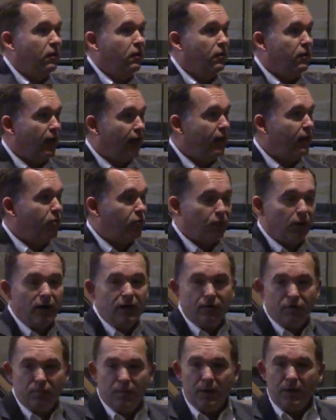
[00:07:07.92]
that
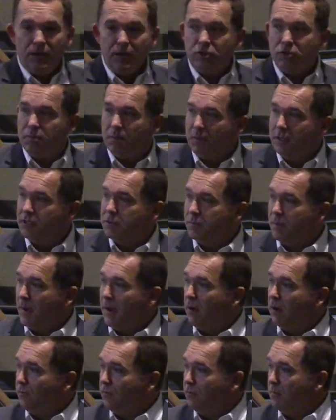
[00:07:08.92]
threat of punishment is a
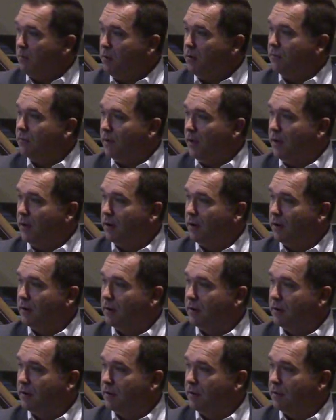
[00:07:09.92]
powerful motivator.
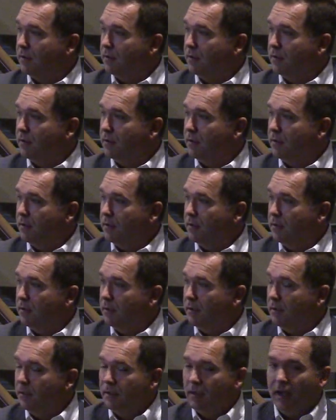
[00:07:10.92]

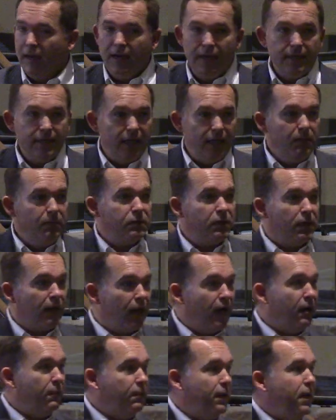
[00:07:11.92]
And it keeps a
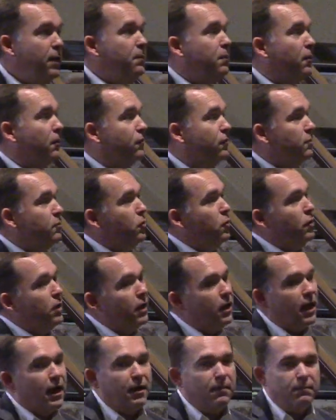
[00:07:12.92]
lot of people from doing a
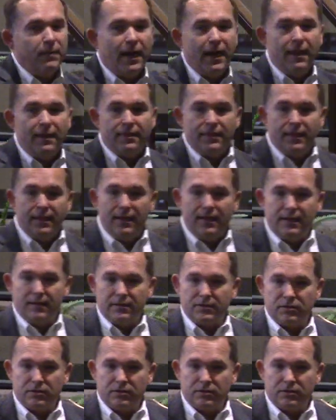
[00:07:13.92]
lot of bad things.